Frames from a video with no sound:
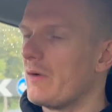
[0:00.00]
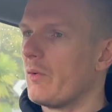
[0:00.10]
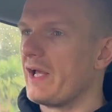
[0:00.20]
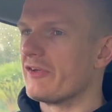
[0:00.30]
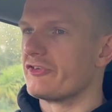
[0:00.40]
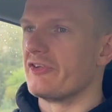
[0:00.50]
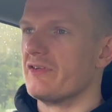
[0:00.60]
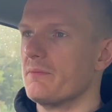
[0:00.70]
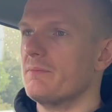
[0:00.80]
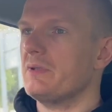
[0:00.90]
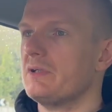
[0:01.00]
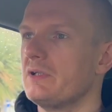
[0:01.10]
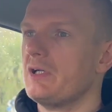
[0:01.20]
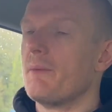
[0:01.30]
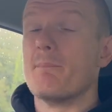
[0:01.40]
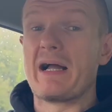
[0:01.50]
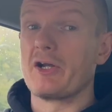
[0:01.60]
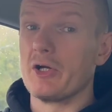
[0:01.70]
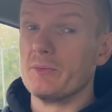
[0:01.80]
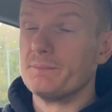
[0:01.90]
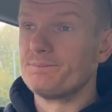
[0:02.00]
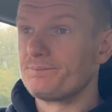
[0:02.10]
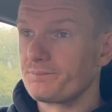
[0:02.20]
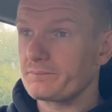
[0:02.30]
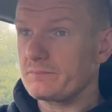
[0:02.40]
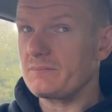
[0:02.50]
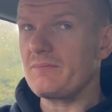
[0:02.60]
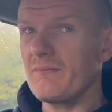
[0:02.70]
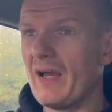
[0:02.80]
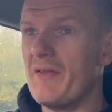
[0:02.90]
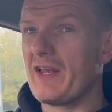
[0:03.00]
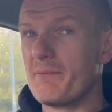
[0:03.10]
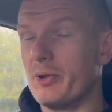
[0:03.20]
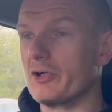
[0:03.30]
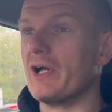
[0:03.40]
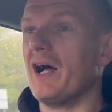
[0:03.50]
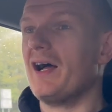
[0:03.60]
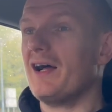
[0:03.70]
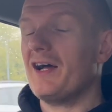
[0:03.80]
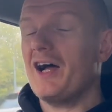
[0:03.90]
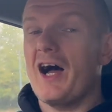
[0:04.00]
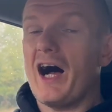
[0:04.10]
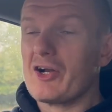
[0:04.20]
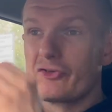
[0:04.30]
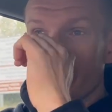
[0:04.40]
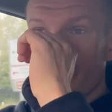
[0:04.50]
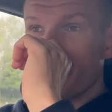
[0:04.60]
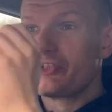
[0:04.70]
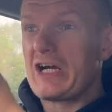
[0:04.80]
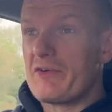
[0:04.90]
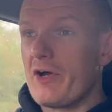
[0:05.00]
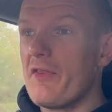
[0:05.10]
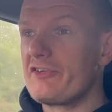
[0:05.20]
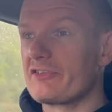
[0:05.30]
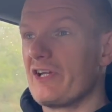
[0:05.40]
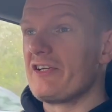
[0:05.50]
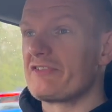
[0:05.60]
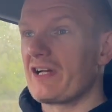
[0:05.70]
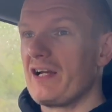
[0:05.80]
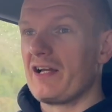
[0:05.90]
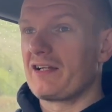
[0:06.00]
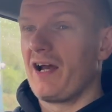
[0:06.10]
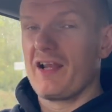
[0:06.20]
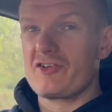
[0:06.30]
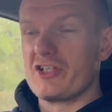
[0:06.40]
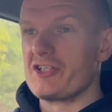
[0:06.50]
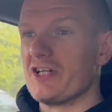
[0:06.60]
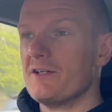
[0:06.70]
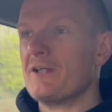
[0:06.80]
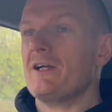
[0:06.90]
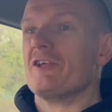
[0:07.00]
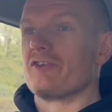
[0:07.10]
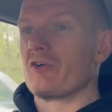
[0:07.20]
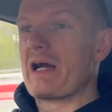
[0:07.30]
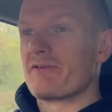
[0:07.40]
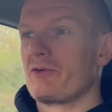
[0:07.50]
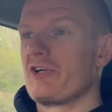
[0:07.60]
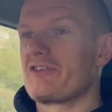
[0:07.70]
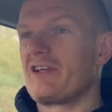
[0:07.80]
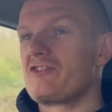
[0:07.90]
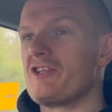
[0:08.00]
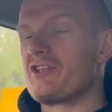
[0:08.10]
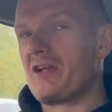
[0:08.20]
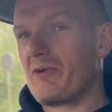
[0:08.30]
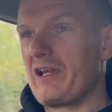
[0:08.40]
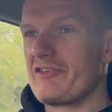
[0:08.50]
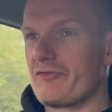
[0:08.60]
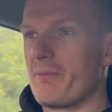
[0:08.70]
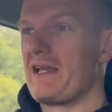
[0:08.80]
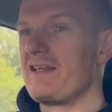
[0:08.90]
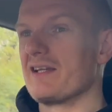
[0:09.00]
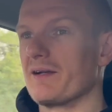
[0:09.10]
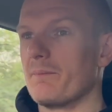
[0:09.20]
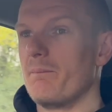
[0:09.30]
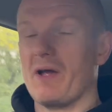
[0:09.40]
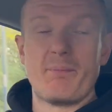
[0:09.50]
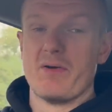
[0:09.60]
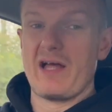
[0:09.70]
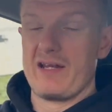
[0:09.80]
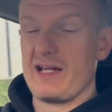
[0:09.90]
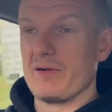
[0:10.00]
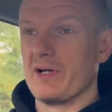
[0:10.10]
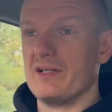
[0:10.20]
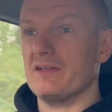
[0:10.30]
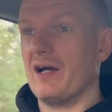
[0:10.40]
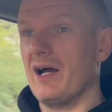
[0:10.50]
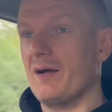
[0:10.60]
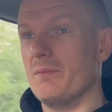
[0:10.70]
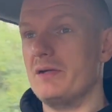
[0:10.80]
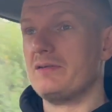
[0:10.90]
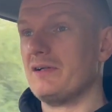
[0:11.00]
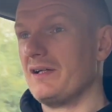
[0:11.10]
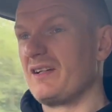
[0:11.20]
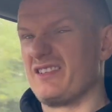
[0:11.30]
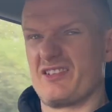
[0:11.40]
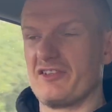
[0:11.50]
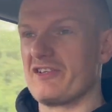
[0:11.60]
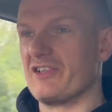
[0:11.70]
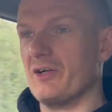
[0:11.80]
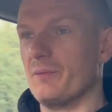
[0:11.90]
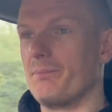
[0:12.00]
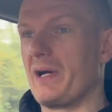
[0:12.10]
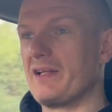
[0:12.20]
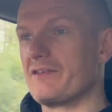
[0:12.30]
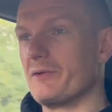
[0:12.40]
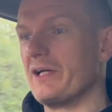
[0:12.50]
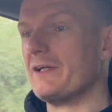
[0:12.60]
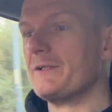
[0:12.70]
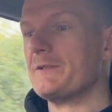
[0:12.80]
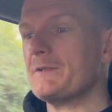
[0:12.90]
What else is in them? Mango. And then I saw it on the shelf. I thought, oh, this looks nice. Like I like ginger. So I grabbed some crystallized ginger and then realized it's for baking. But I put that in anyway. It's a nice little bite to it.